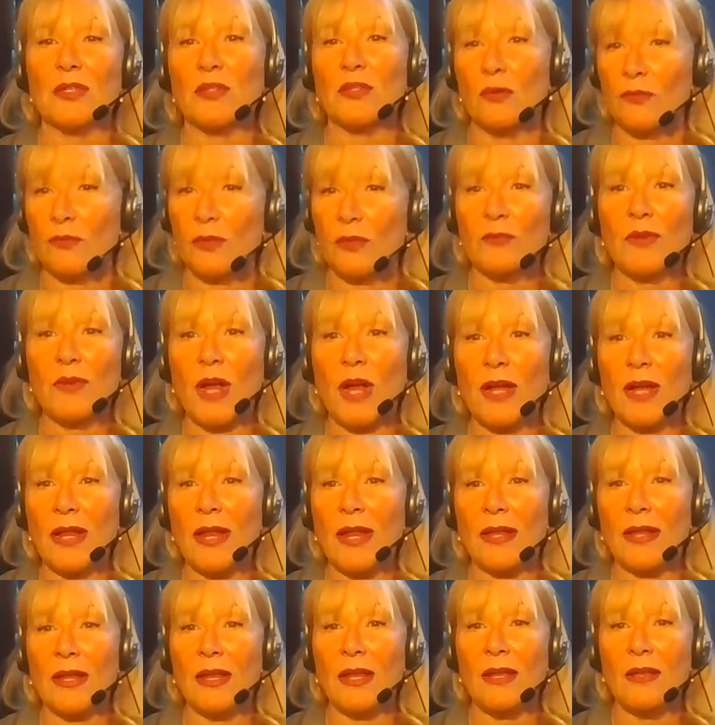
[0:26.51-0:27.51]
So if you've got
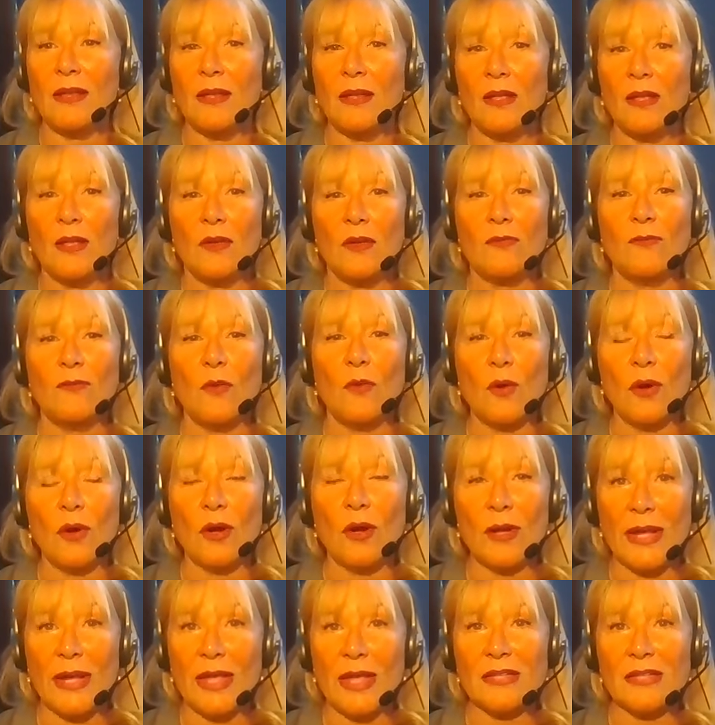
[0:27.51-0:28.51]
any for
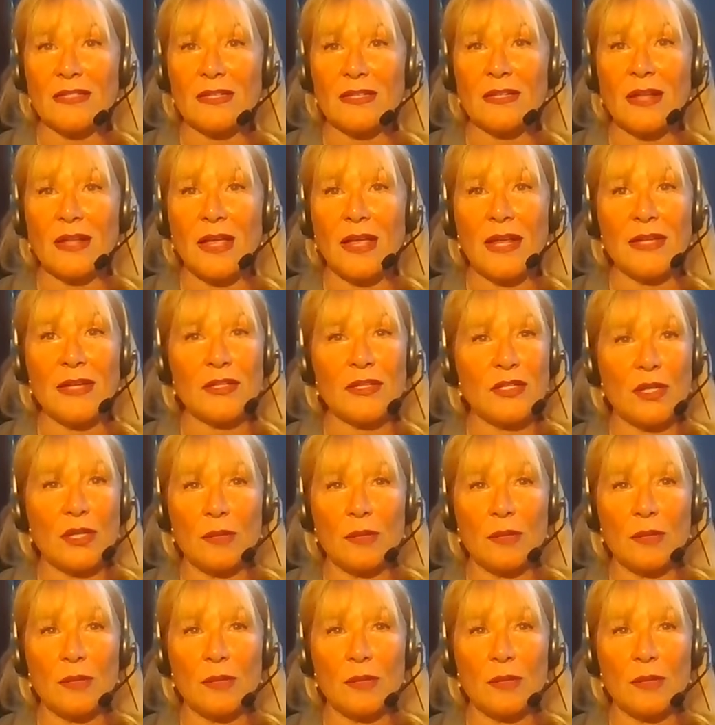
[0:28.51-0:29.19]
our guest tonight,